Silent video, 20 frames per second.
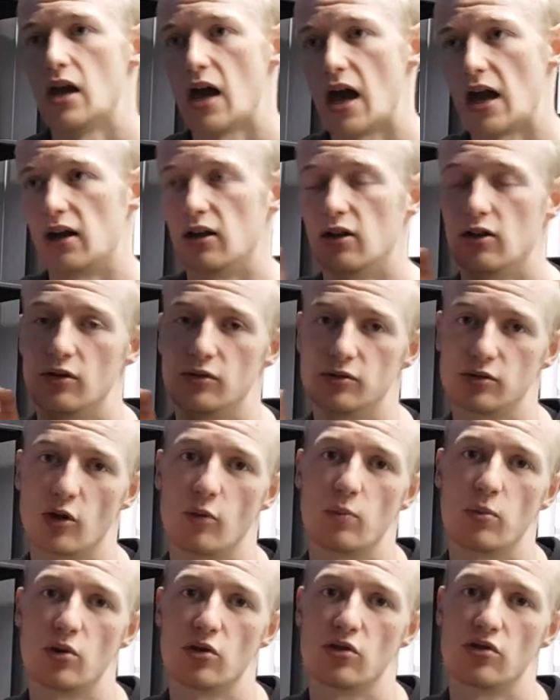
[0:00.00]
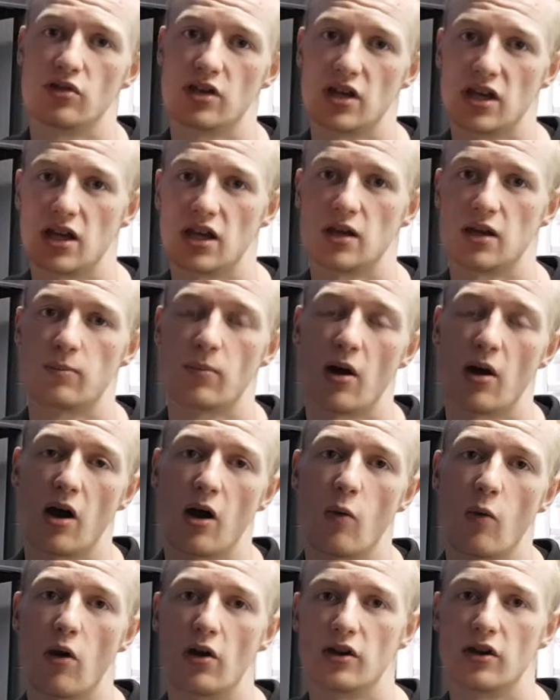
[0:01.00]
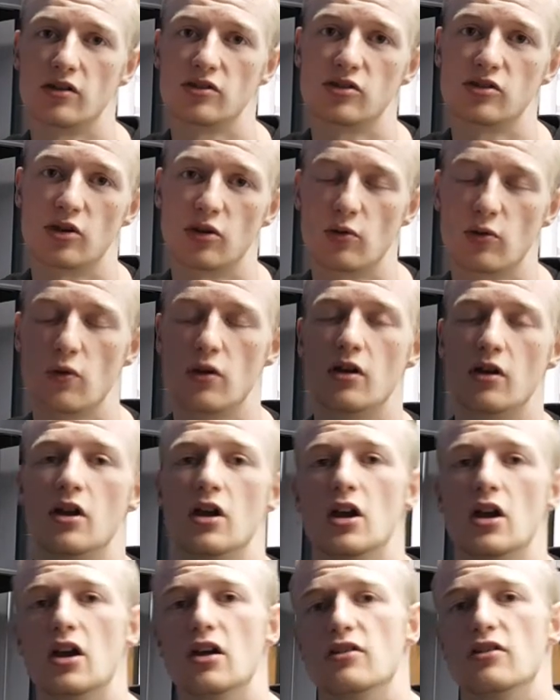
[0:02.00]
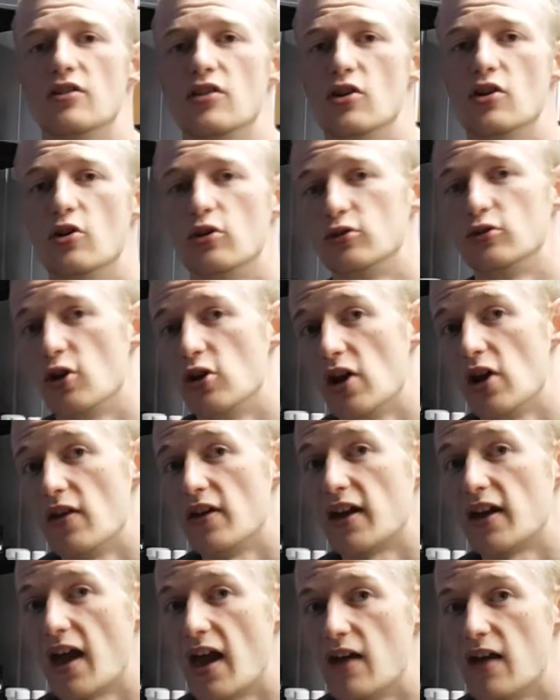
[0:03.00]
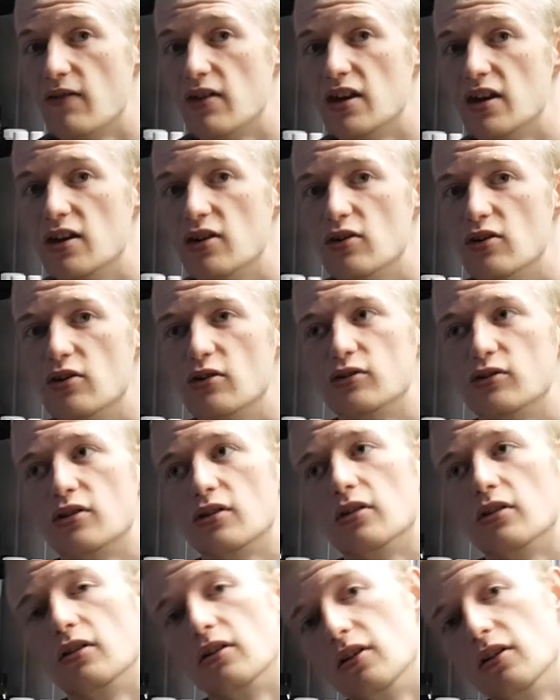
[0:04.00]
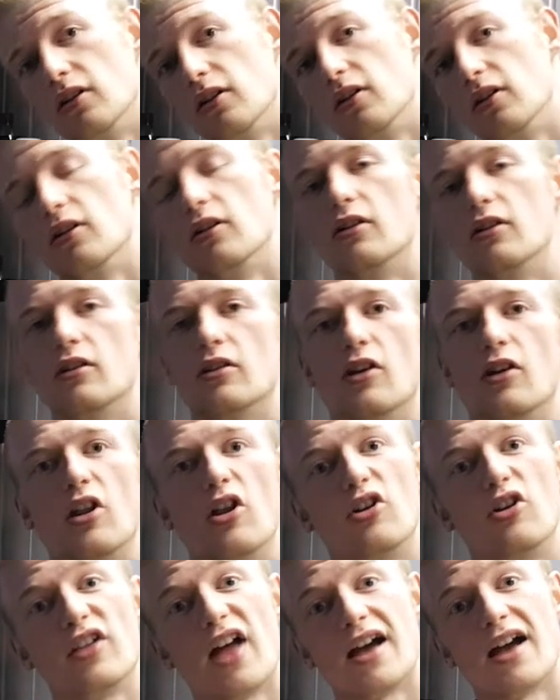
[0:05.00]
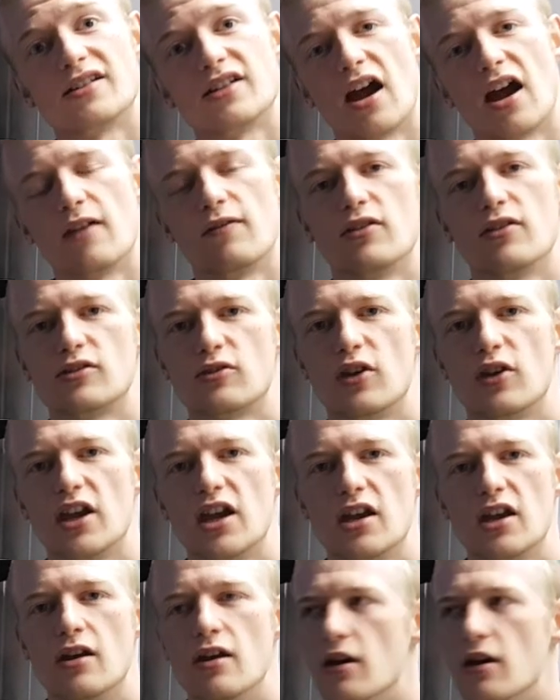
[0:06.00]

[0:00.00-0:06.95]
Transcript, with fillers: and I'll also put the part one and two, the auto leather care videos, along that side of the screen.